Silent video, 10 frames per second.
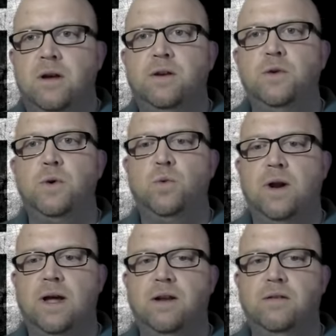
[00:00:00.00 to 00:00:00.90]
doing what
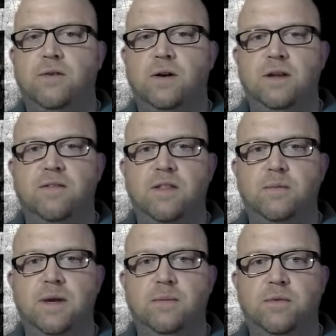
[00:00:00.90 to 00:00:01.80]
I do for a living,
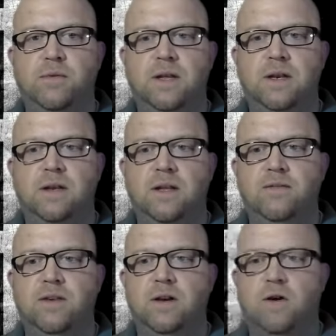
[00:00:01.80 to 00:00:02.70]
the people that
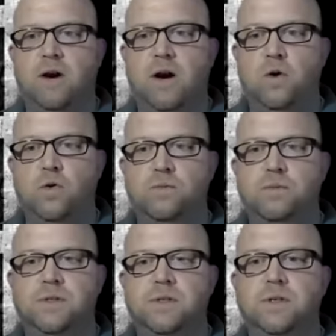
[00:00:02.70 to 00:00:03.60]
live in our
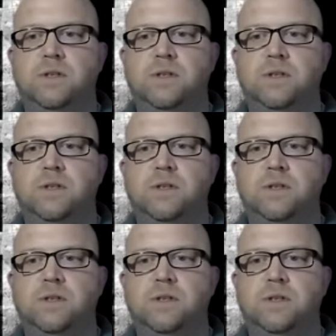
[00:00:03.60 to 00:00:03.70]
homes,